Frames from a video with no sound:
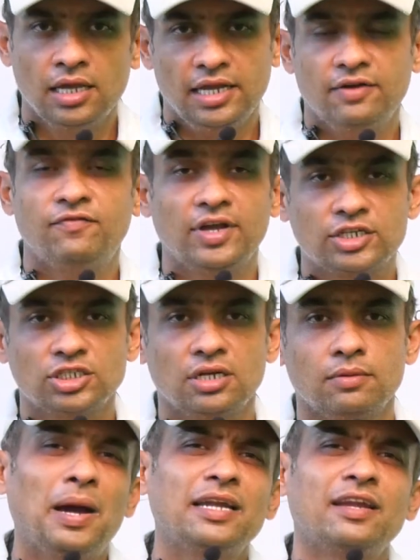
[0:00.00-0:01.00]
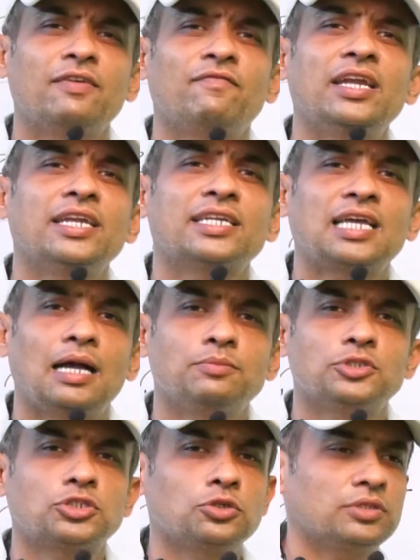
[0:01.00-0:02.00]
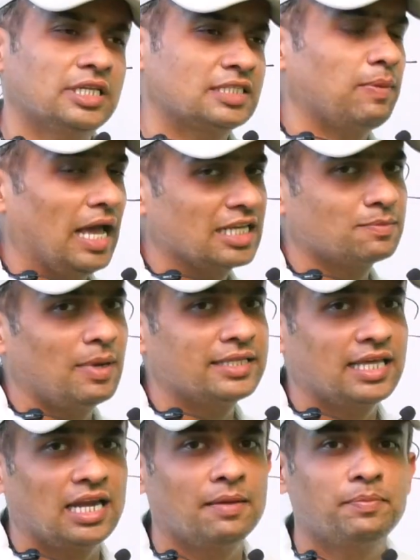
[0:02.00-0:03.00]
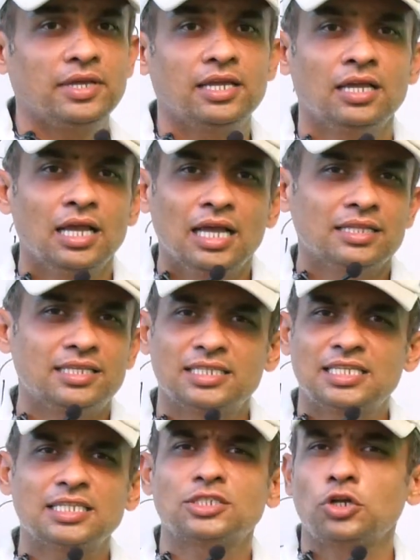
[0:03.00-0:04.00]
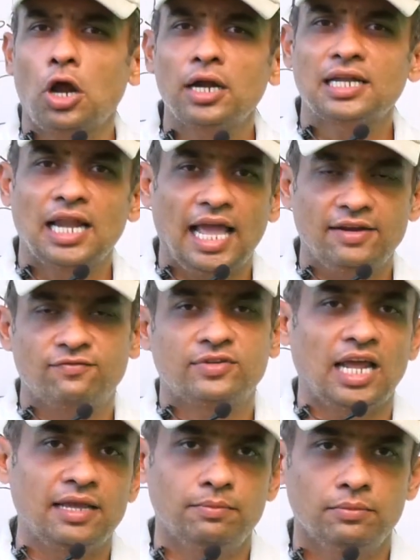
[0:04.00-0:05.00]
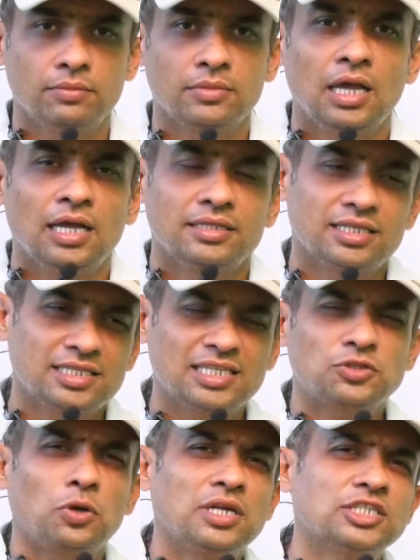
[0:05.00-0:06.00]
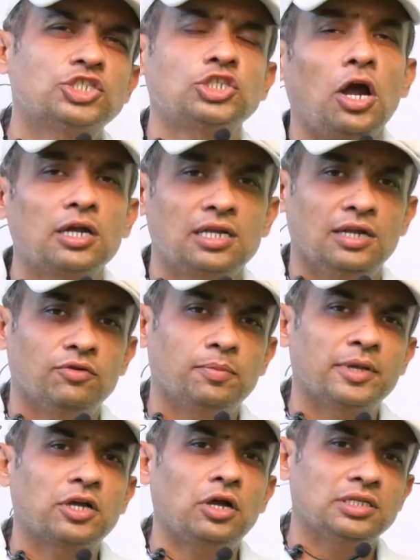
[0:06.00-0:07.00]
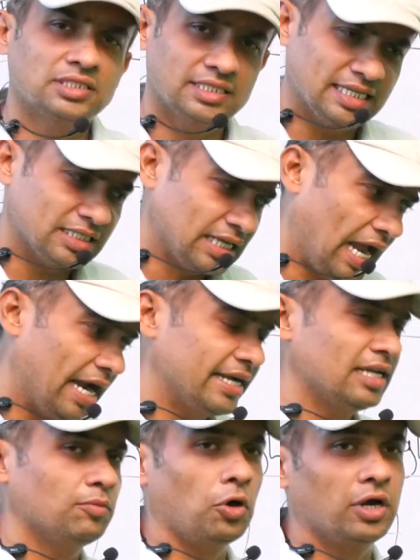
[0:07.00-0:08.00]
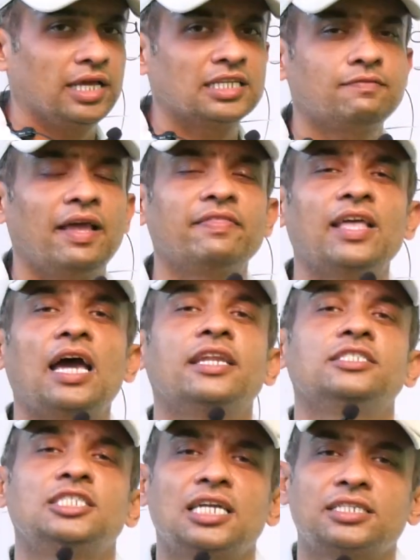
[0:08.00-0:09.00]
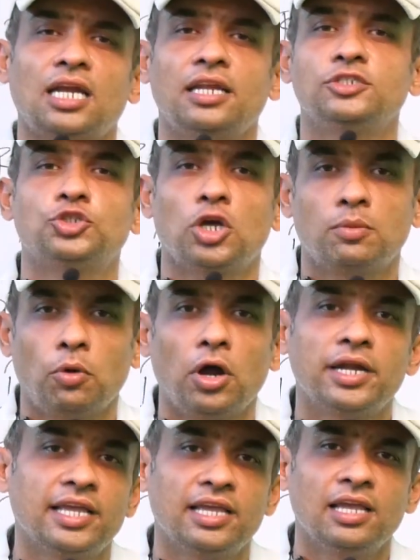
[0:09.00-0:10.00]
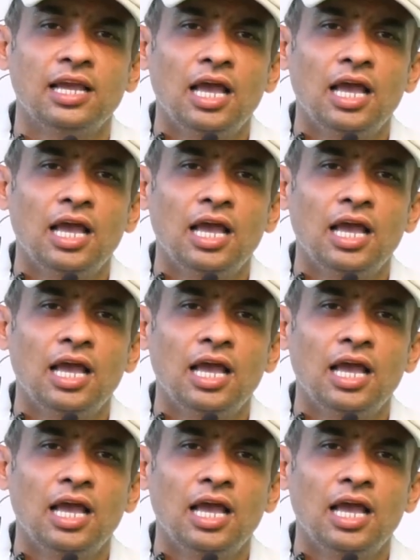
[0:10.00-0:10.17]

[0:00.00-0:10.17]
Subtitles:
infection. But when it comes to this plasma therapy, this is not lifetime. This is only short-lived, because these antibodies, when they are injected into your body,